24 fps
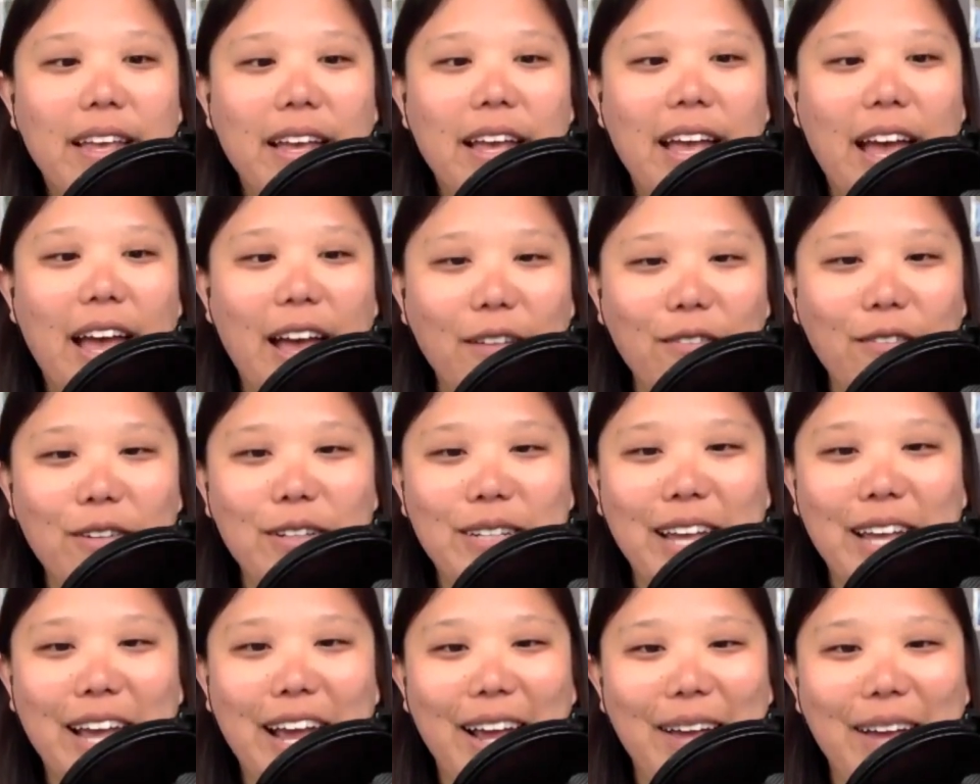every
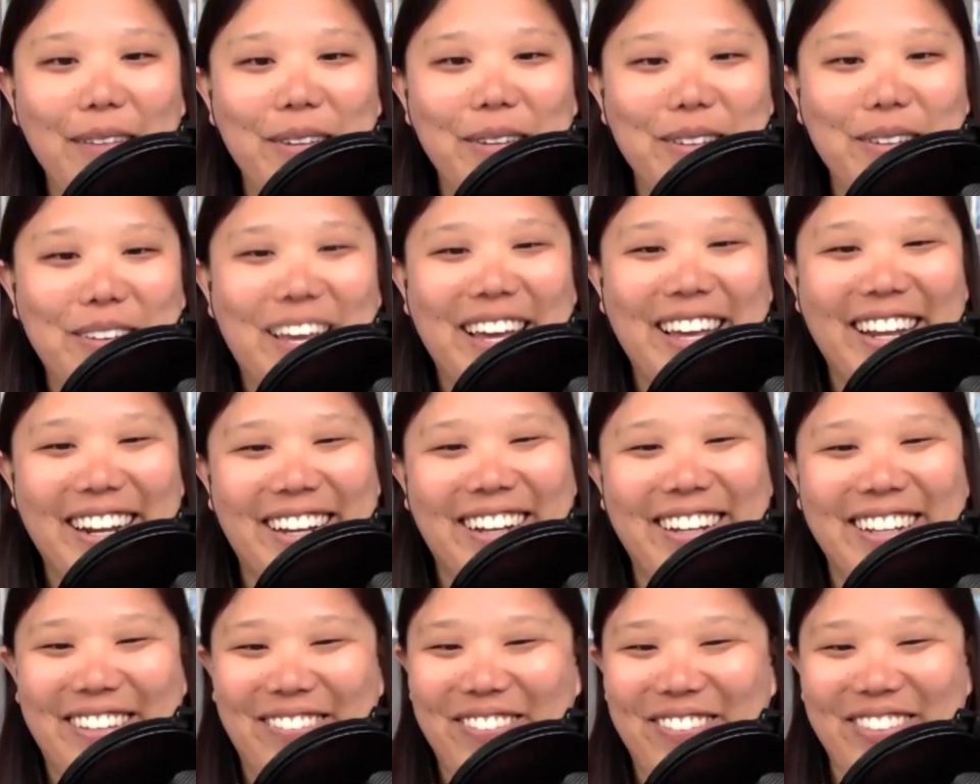day when you get
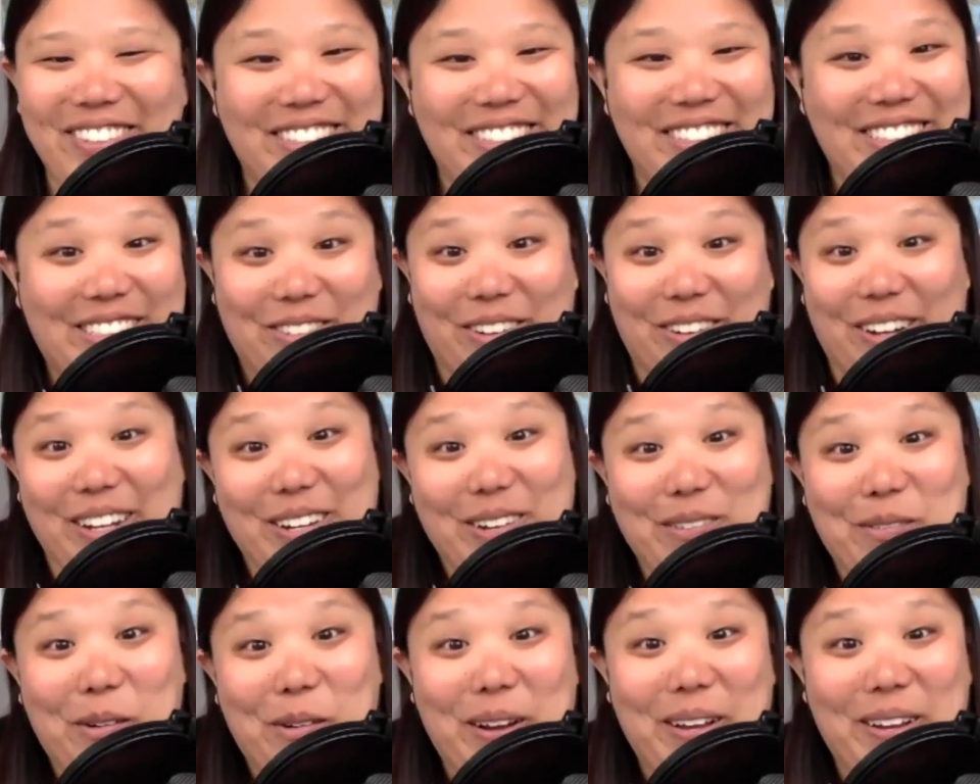out, if you're just drinking
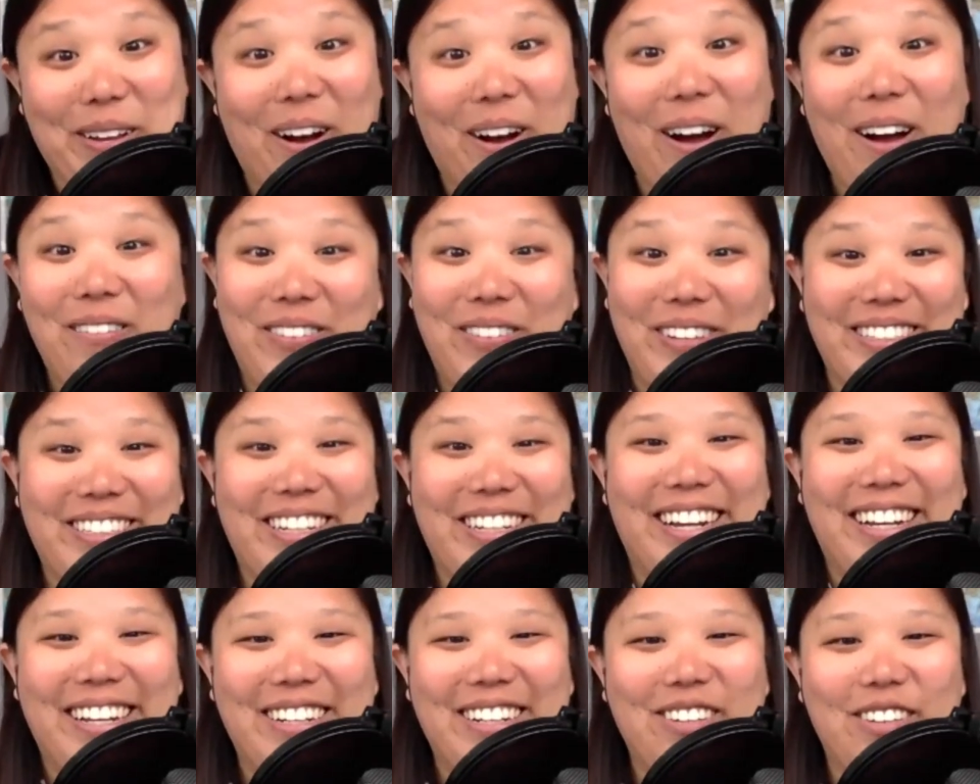your morning coffee,
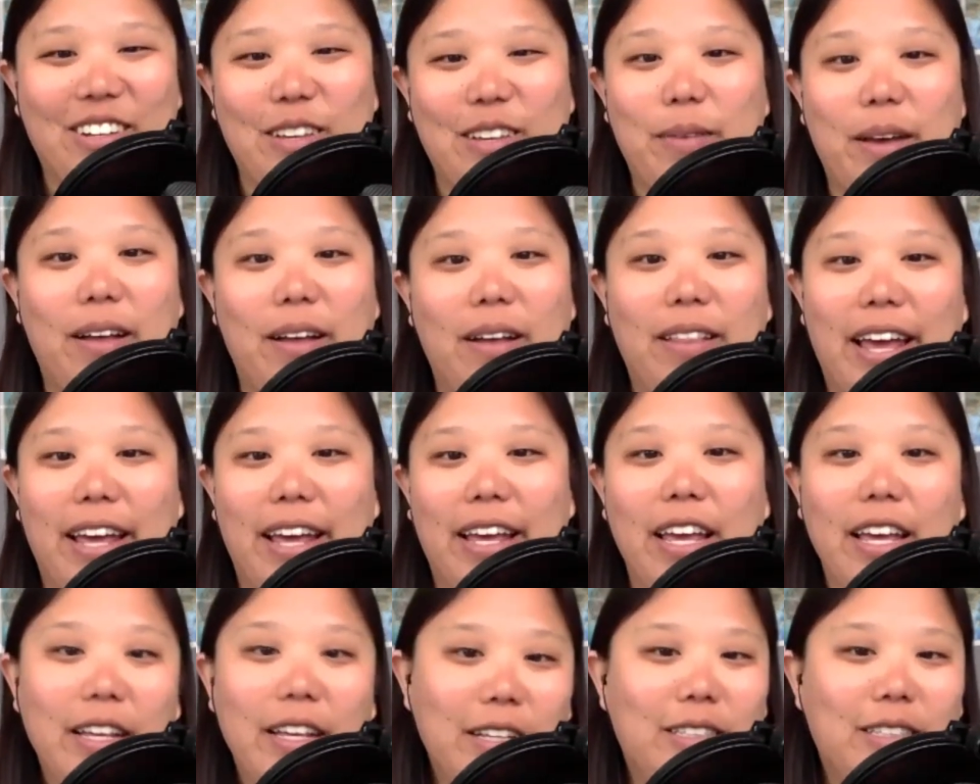checking your email,
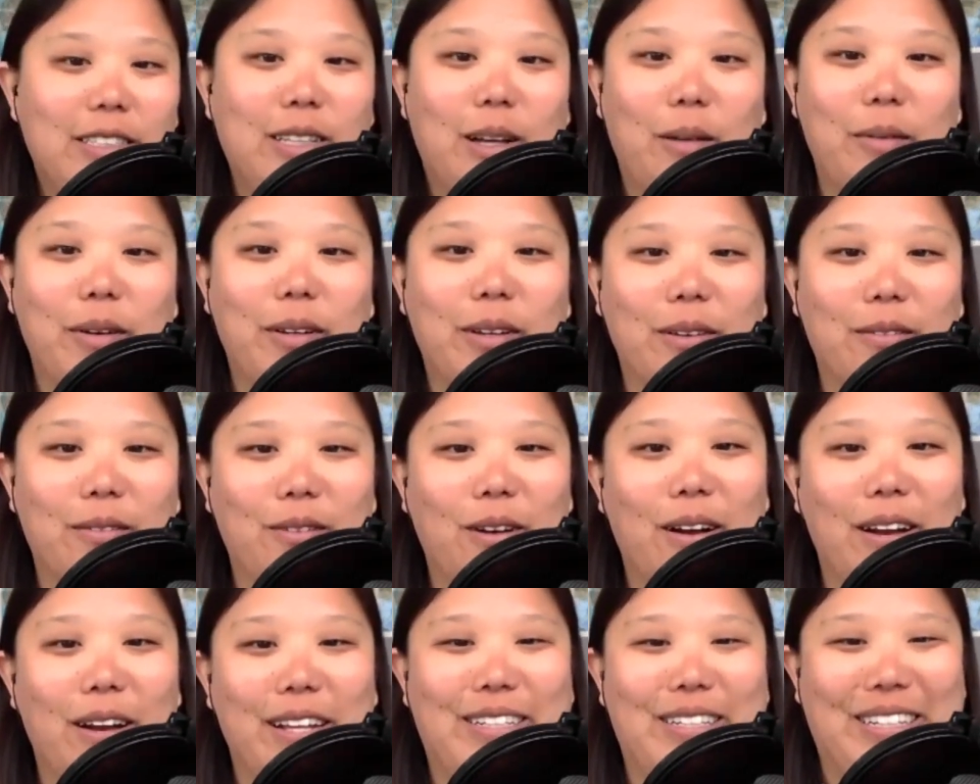like someone could run
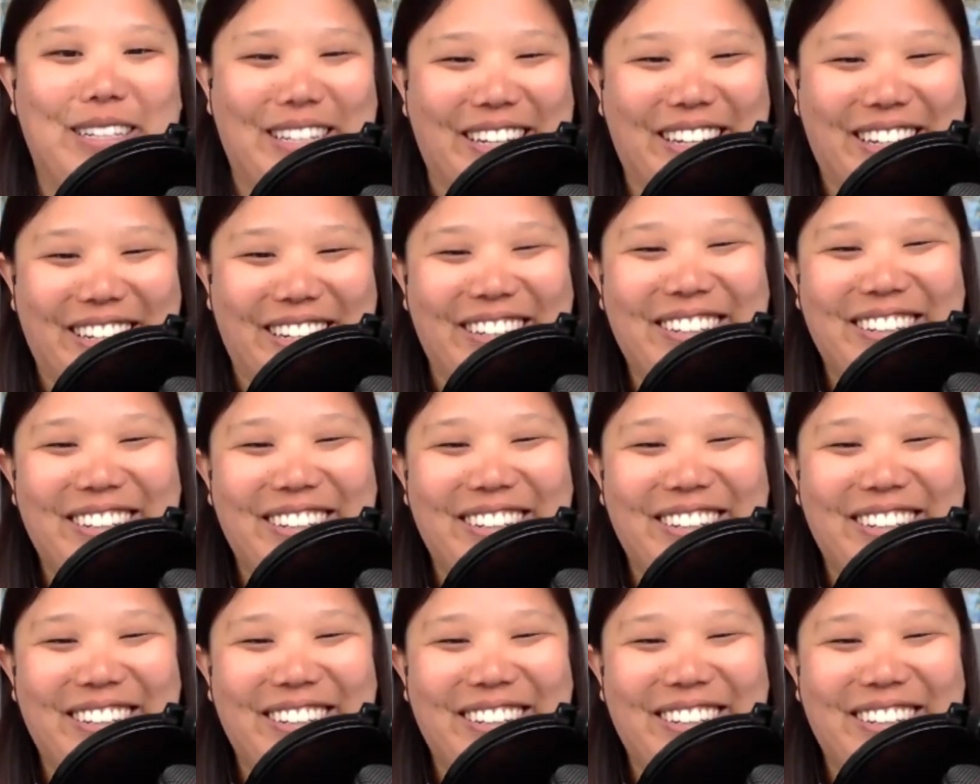into you.